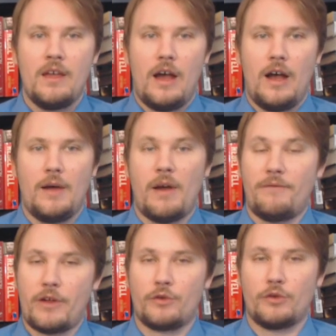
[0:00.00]
A
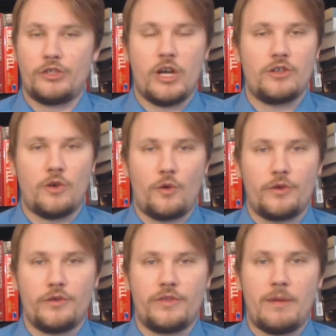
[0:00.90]
federal judge
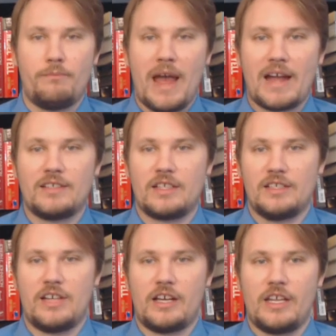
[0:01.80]
ordered them back to
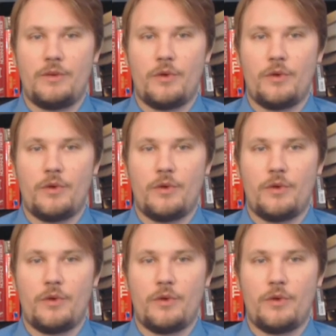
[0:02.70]
Kentucky,